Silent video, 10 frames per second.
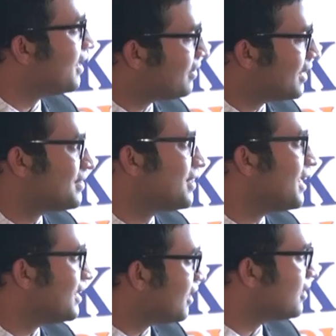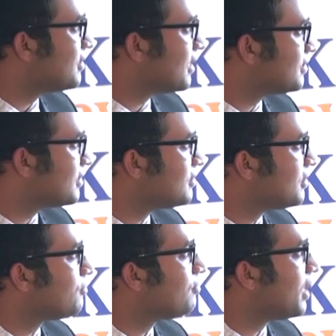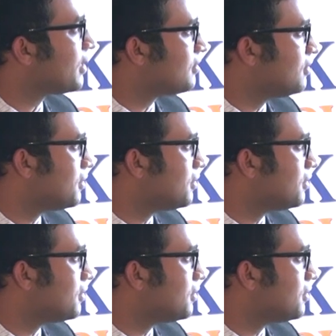Right, sir. It does exist, in fact.